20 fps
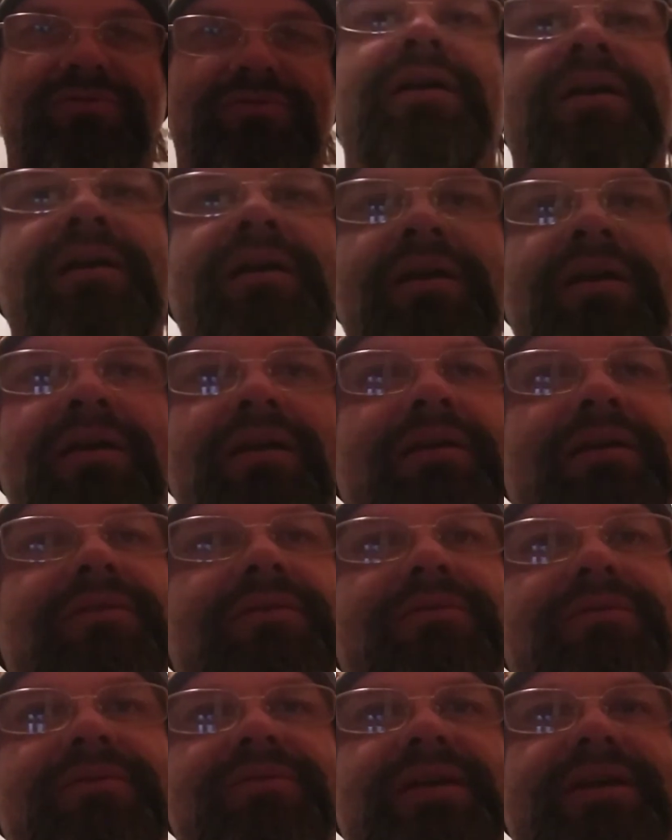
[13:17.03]
know,
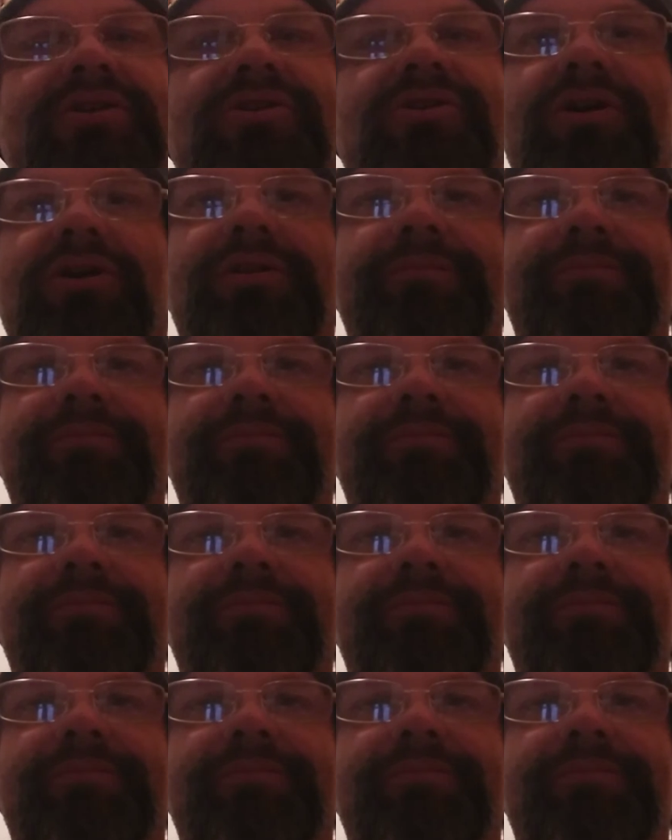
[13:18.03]
oh,